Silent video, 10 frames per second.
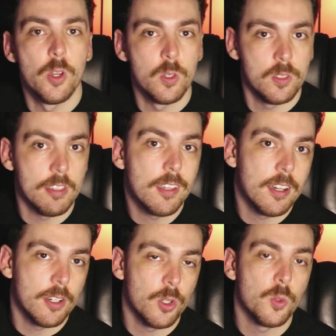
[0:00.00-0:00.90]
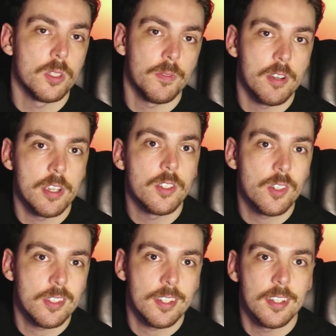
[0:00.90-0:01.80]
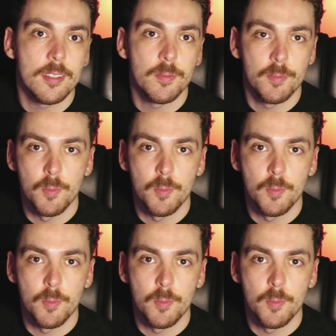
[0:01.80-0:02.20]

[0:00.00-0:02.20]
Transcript: nosy guard who was very interested in